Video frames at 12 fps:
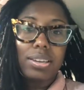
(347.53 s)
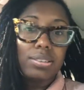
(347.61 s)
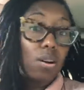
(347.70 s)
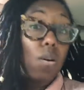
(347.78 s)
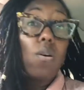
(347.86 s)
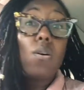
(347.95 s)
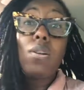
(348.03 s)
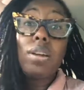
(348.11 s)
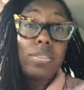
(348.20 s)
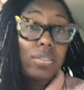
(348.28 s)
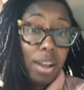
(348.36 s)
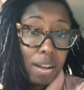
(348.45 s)
is a whole
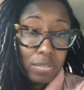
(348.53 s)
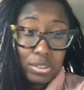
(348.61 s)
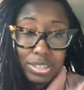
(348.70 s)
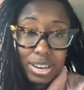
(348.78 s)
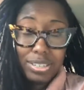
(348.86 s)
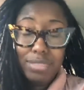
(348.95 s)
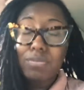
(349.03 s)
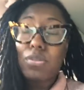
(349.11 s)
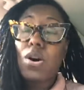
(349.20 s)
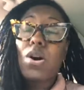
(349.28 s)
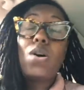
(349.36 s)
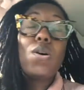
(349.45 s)
other conversation
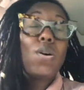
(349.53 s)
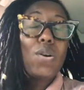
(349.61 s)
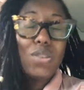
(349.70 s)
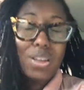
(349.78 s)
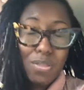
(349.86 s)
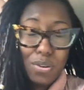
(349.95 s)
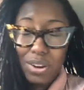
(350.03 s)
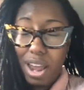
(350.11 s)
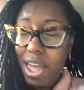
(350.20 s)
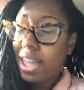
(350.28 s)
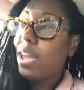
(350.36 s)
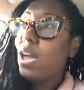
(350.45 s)
for a whole other
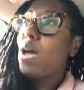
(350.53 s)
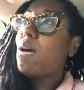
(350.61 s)
day.